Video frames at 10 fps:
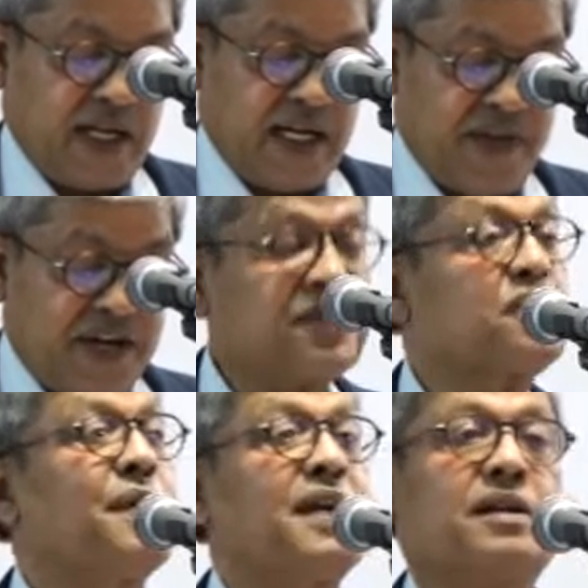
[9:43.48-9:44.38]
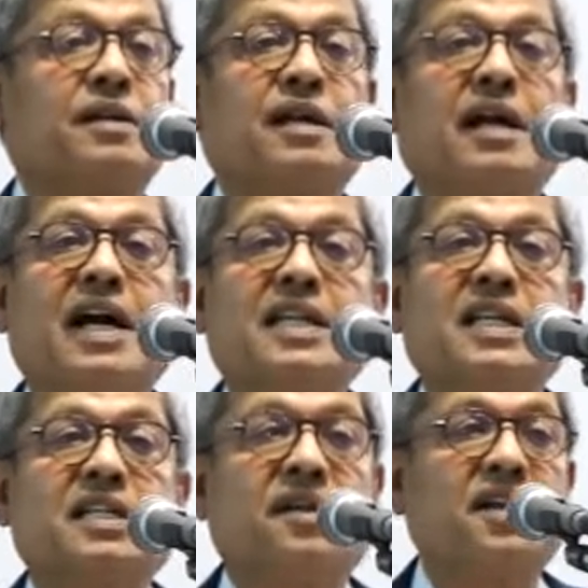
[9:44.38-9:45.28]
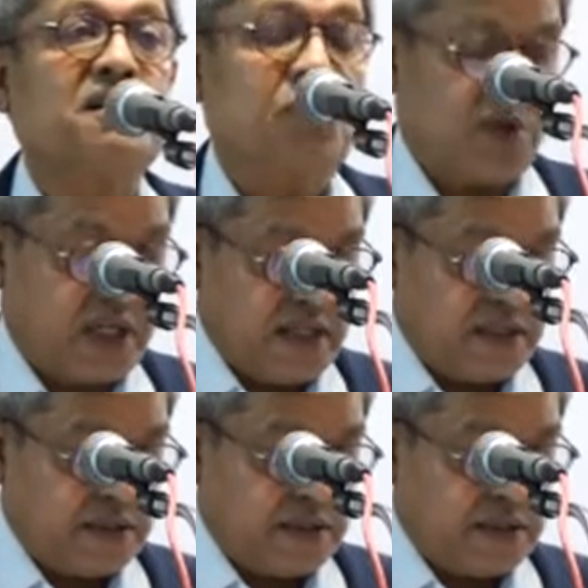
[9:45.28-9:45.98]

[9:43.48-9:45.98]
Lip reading: In that respect, I think Narendra Modi